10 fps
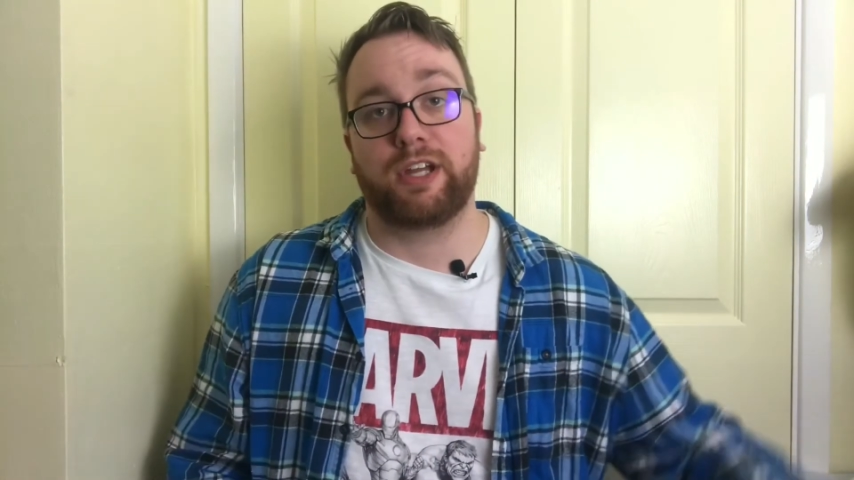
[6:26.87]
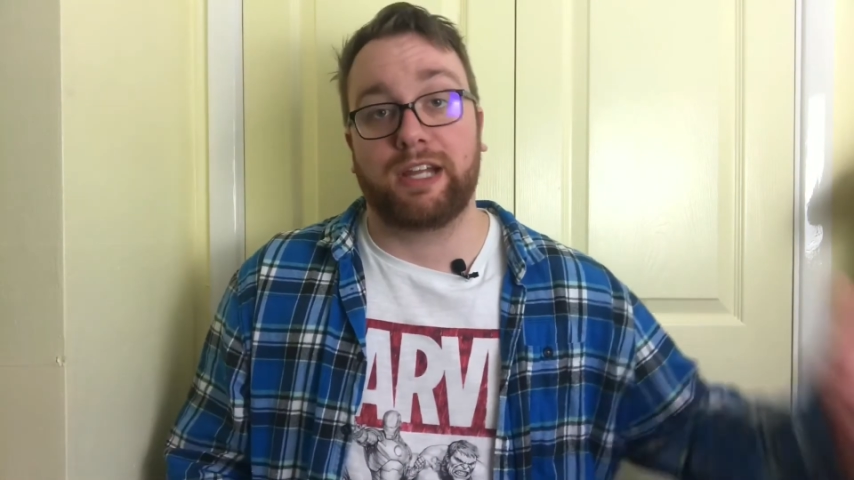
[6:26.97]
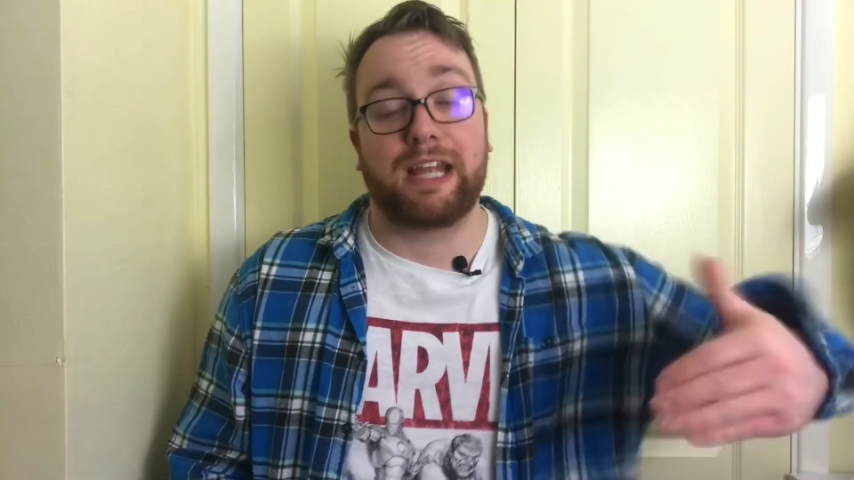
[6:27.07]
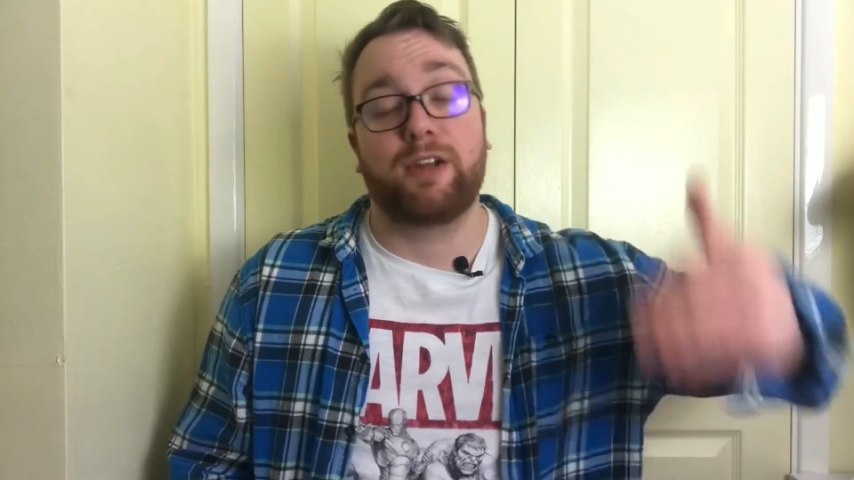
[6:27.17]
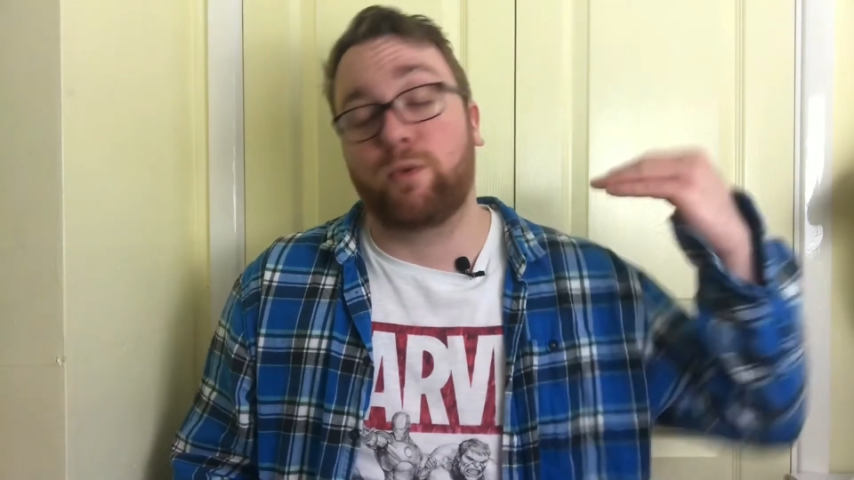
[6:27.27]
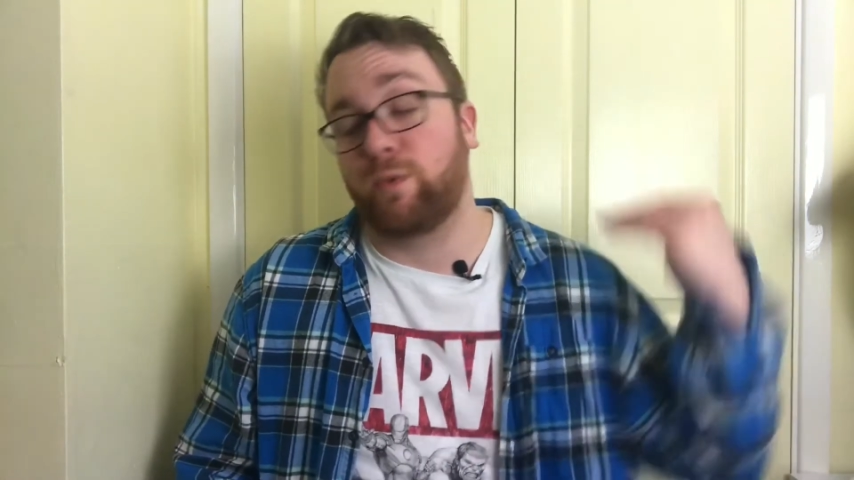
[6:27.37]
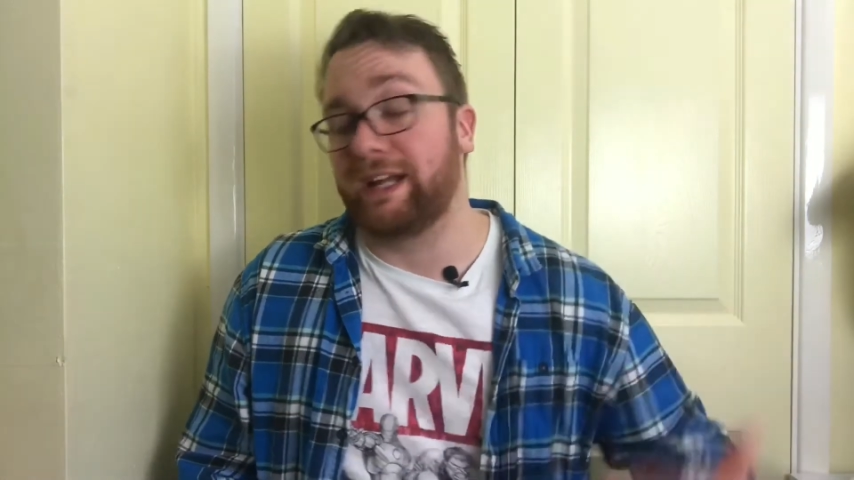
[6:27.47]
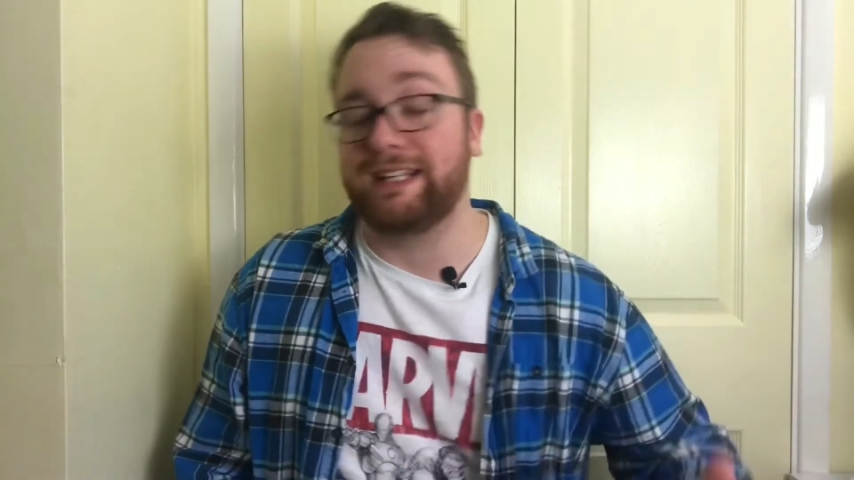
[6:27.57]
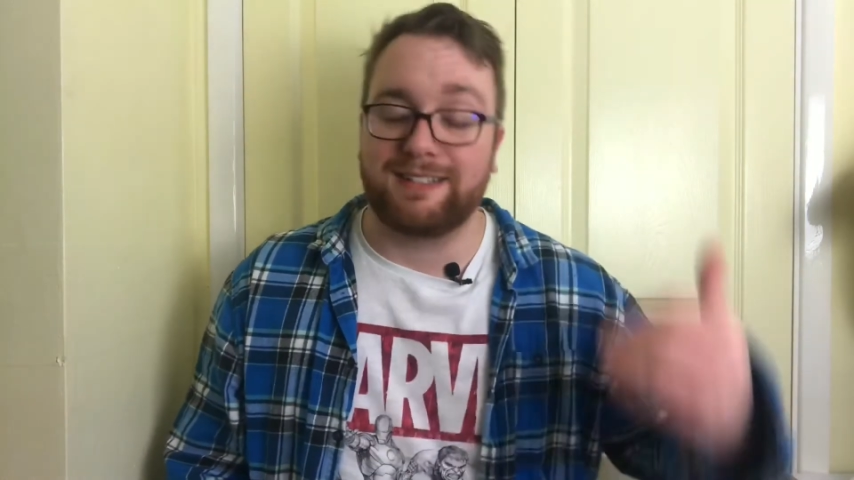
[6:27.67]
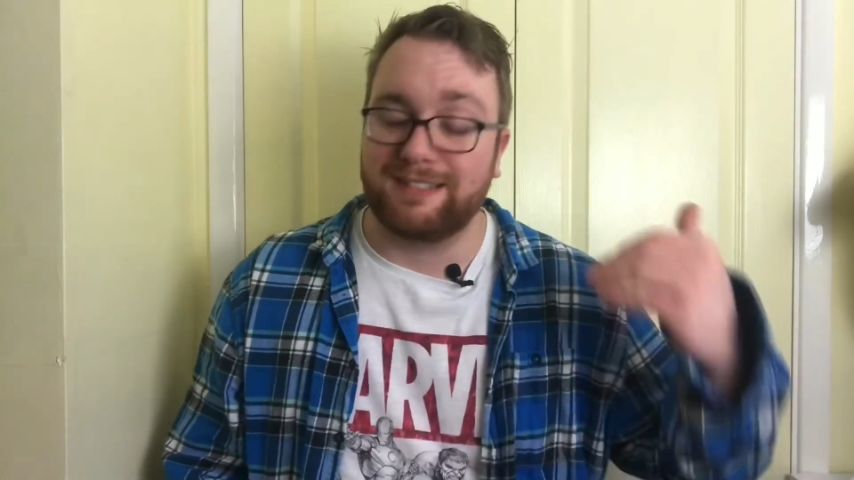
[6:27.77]
I cannot
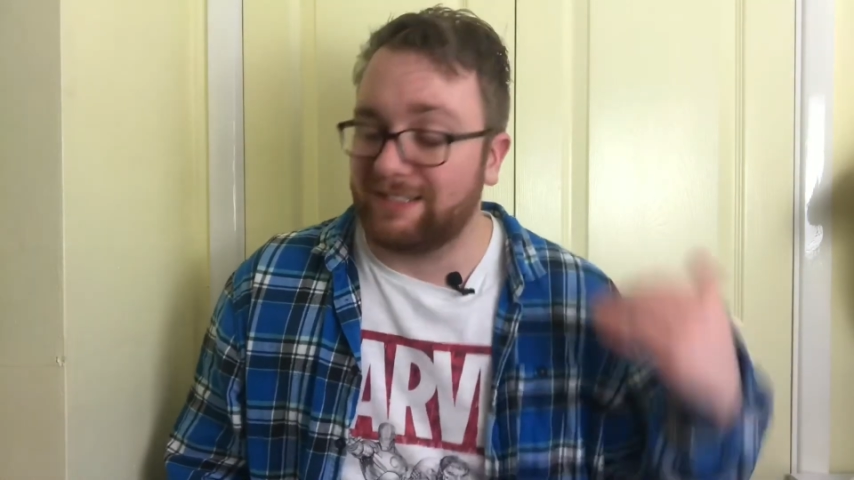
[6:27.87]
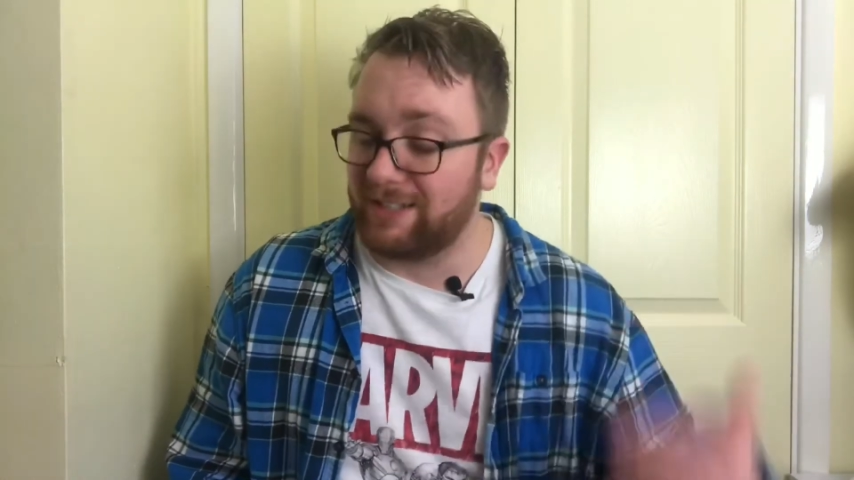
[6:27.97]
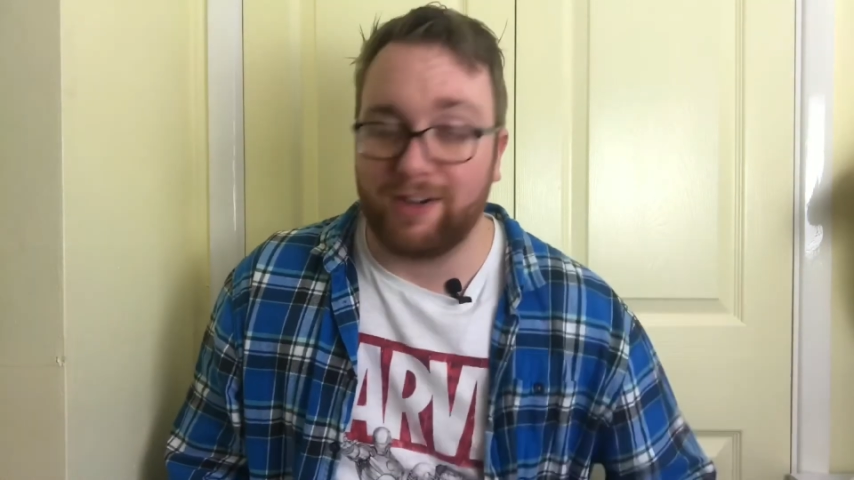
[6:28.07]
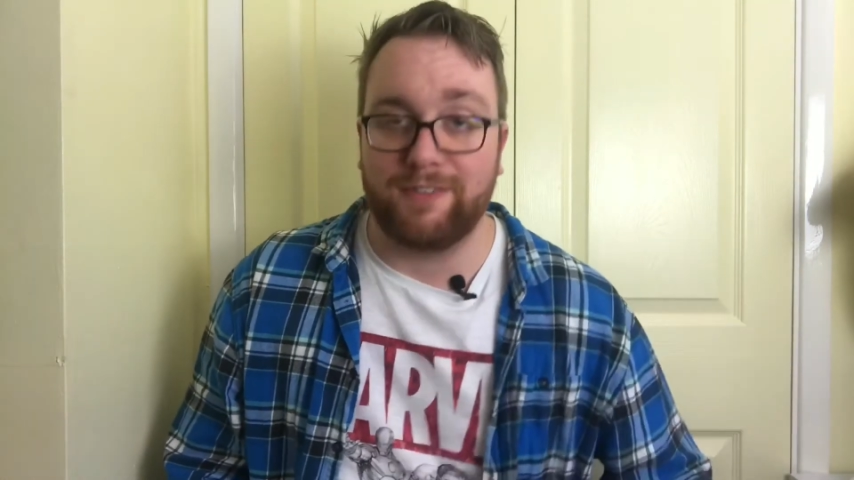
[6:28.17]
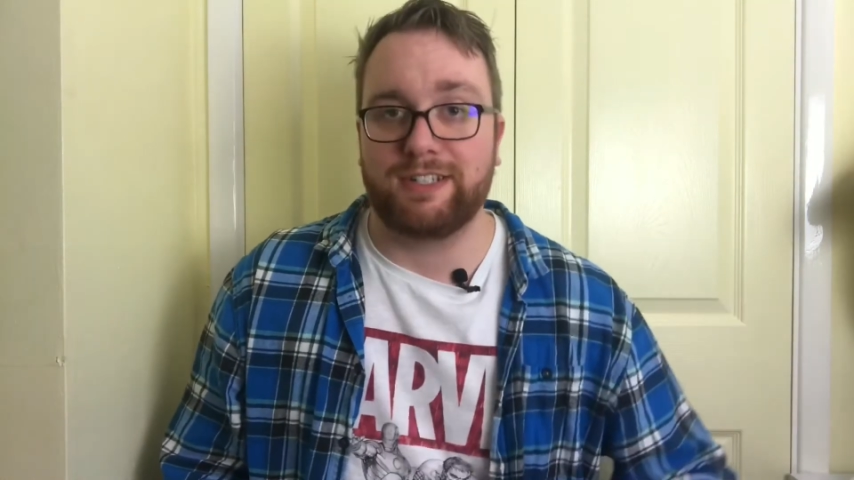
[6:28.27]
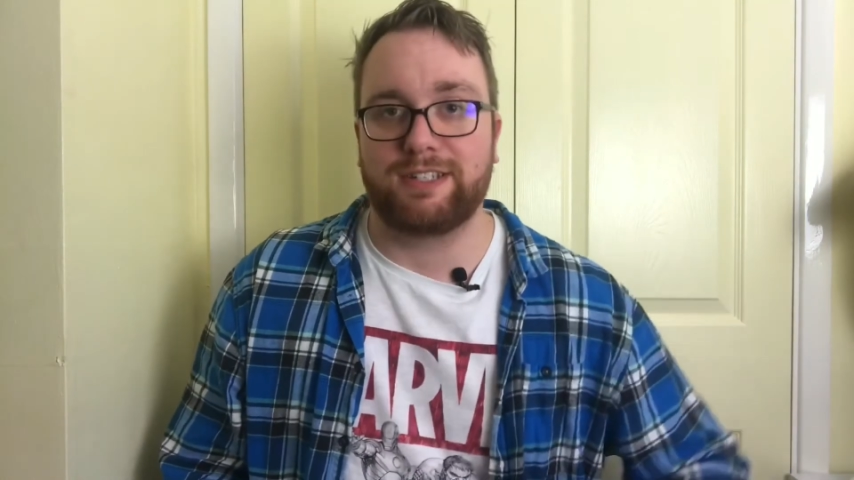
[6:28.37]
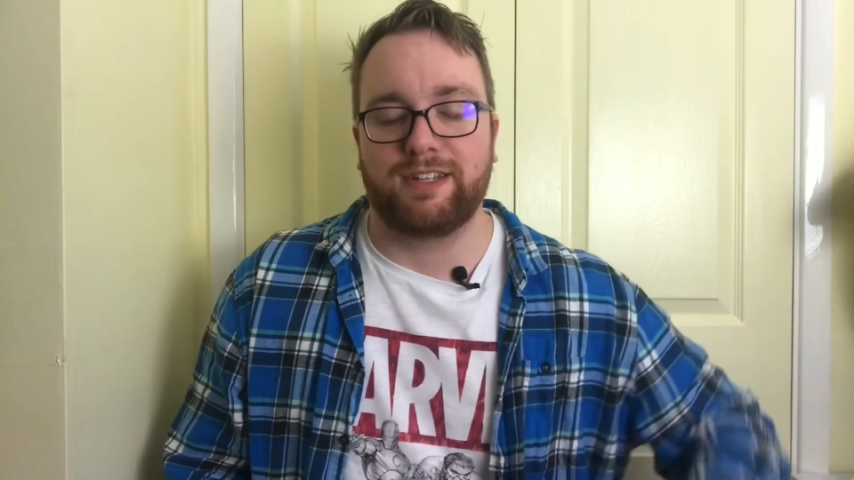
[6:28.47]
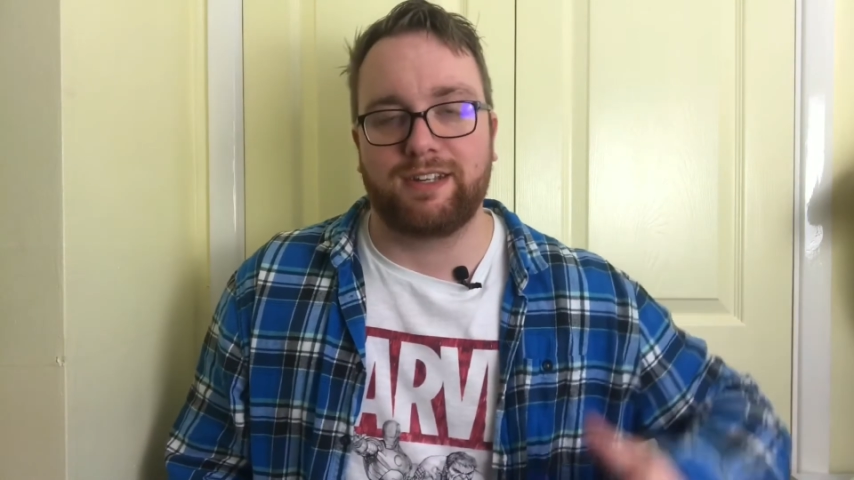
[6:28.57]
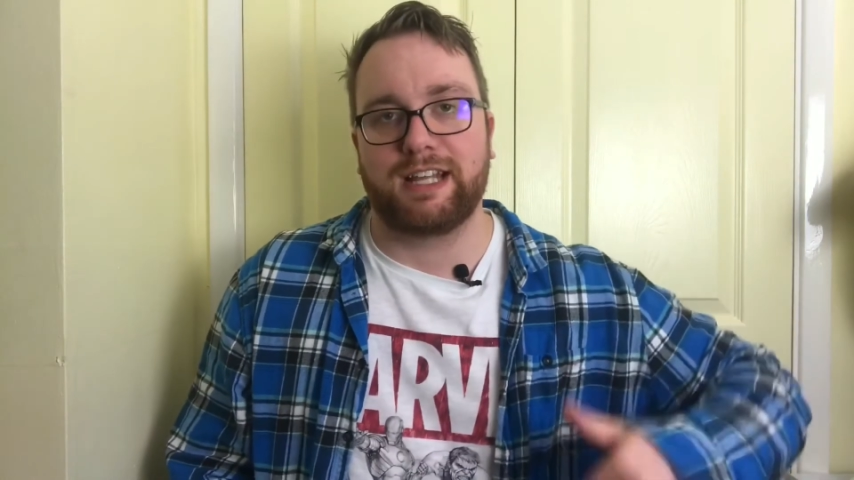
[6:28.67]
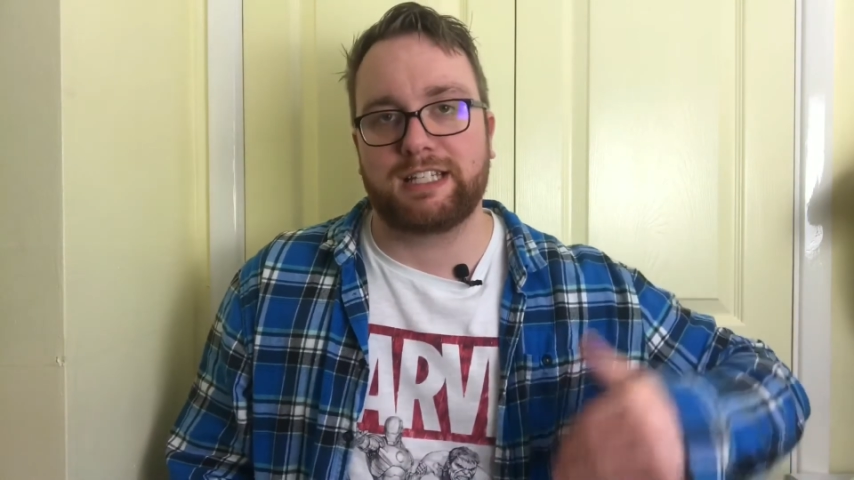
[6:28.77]
wait to dive into the
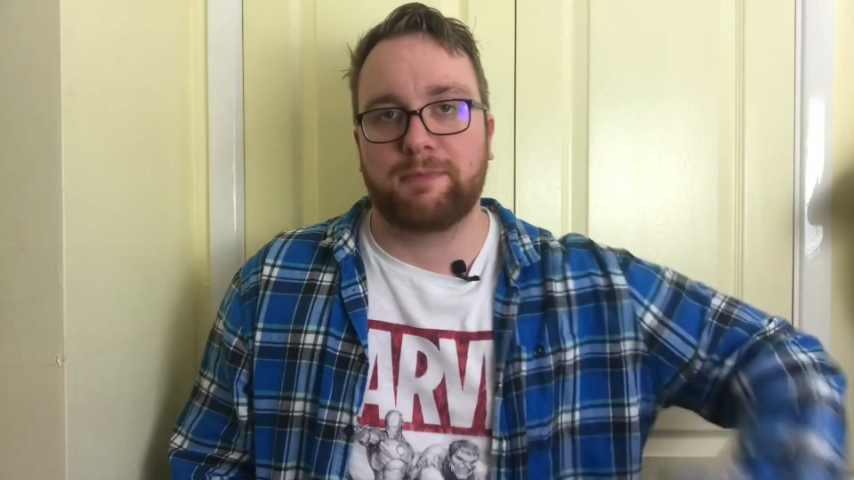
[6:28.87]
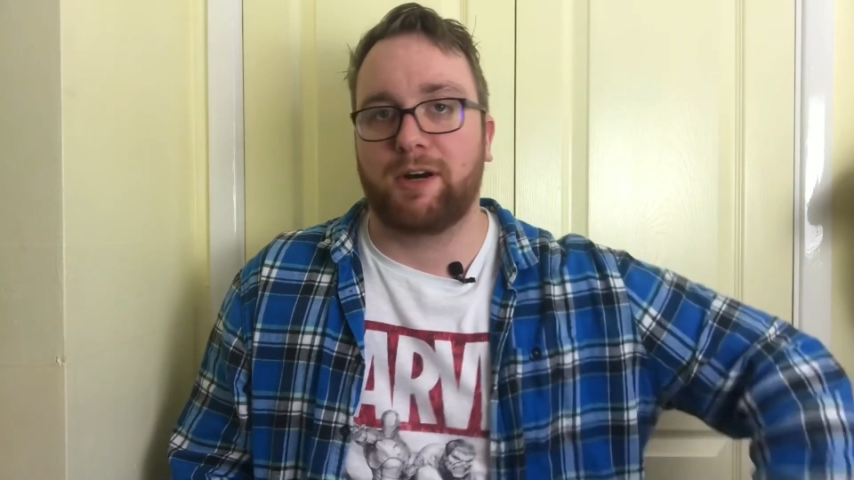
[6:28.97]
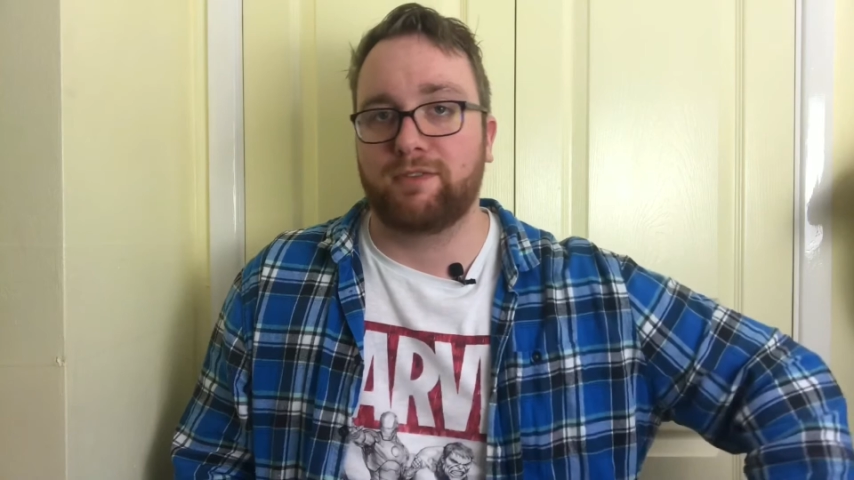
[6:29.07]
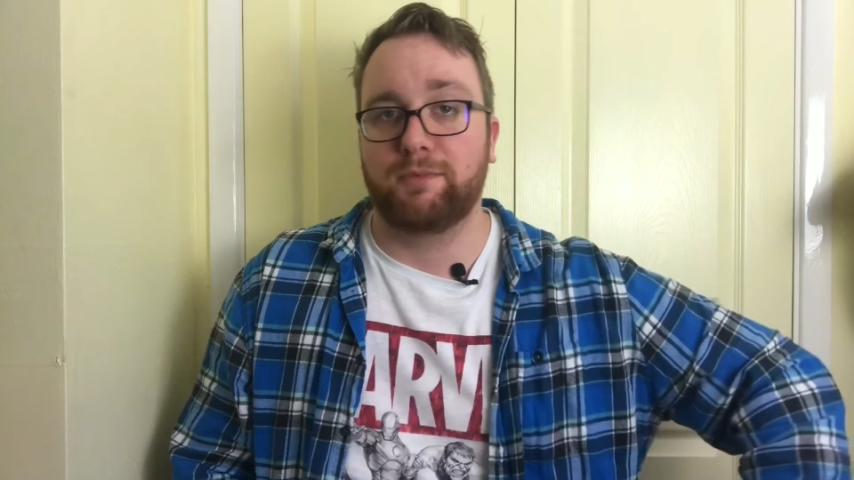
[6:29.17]
next Marvel